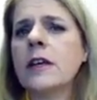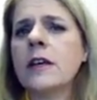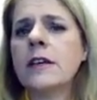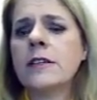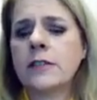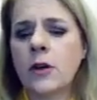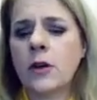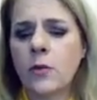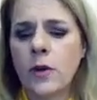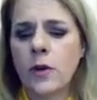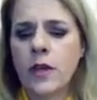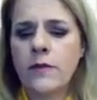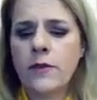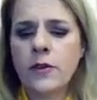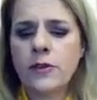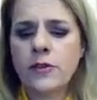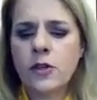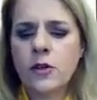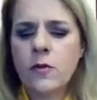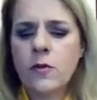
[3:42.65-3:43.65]
So if you
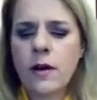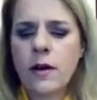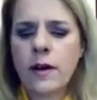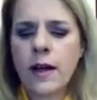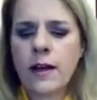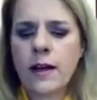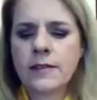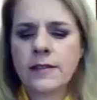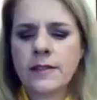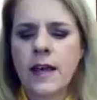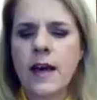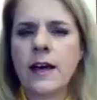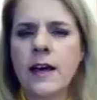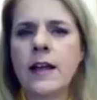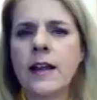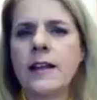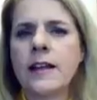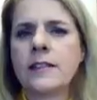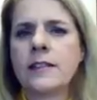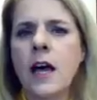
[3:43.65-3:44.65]
do walk outside
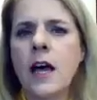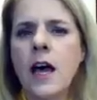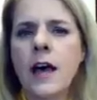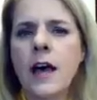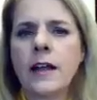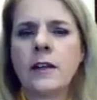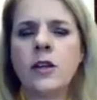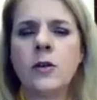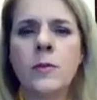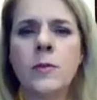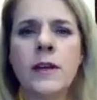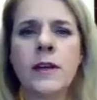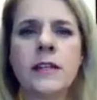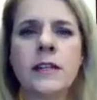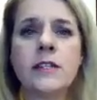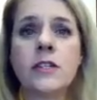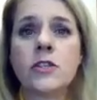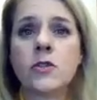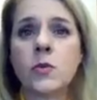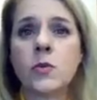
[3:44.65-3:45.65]
and it's hot, you begin
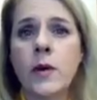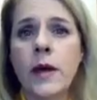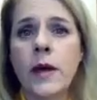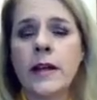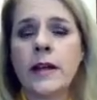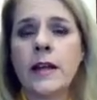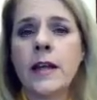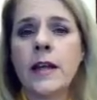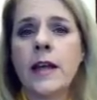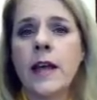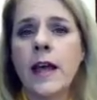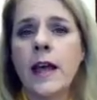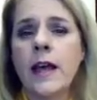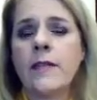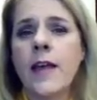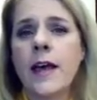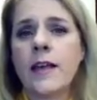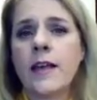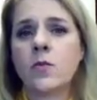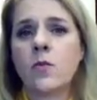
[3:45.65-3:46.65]
to sweat.
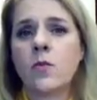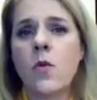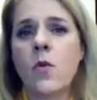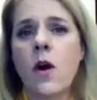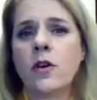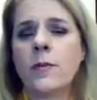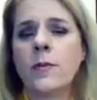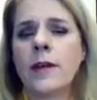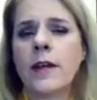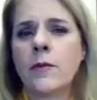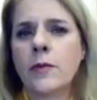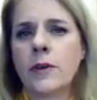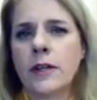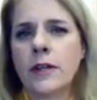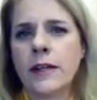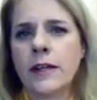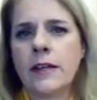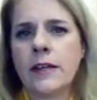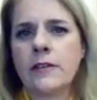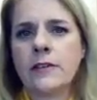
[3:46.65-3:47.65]
And that's water being
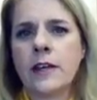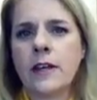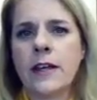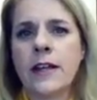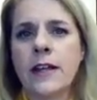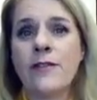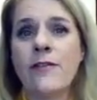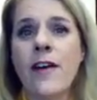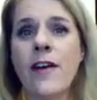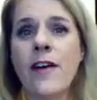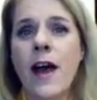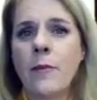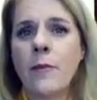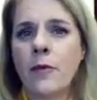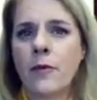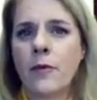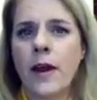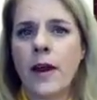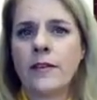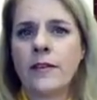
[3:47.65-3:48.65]
released. It
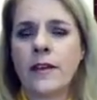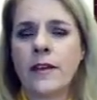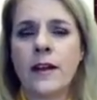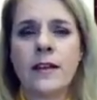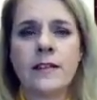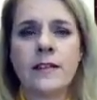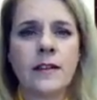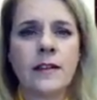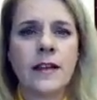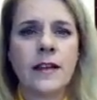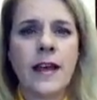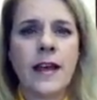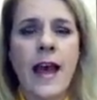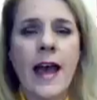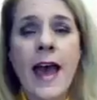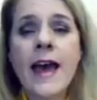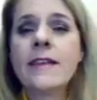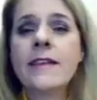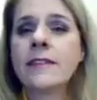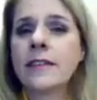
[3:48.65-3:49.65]
evaporates, and
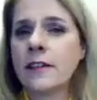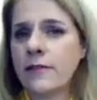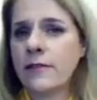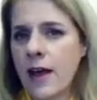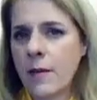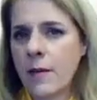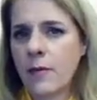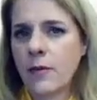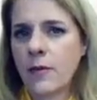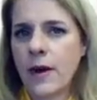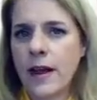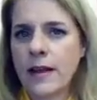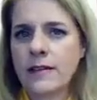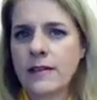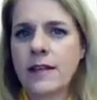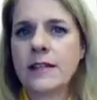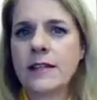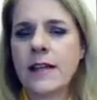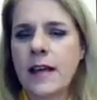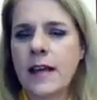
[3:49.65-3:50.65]
as it evaporates,
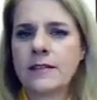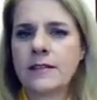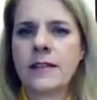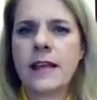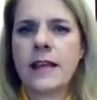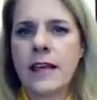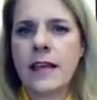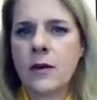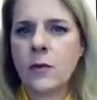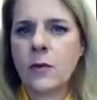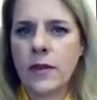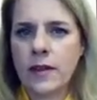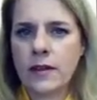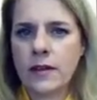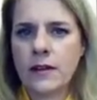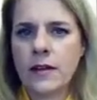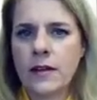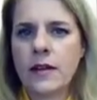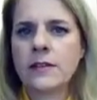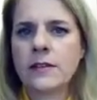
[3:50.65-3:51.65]
it takes the heat with it.
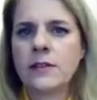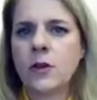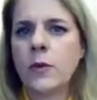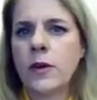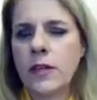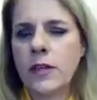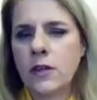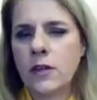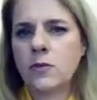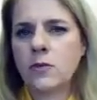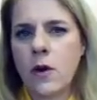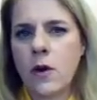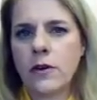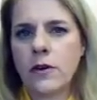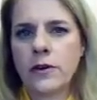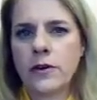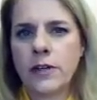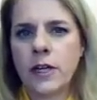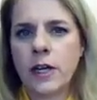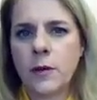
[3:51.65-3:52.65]
So we use water
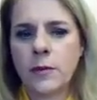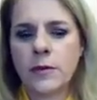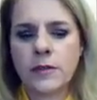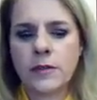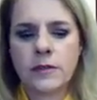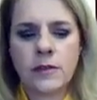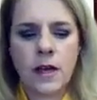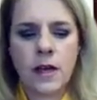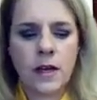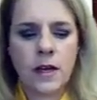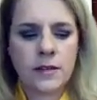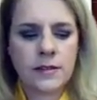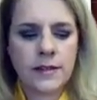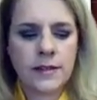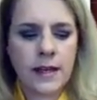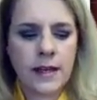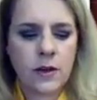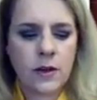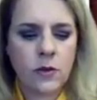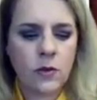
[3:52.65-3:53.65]
to help us
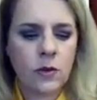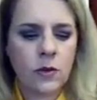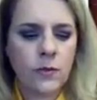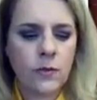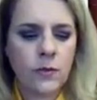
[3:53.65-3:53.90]
stay cool.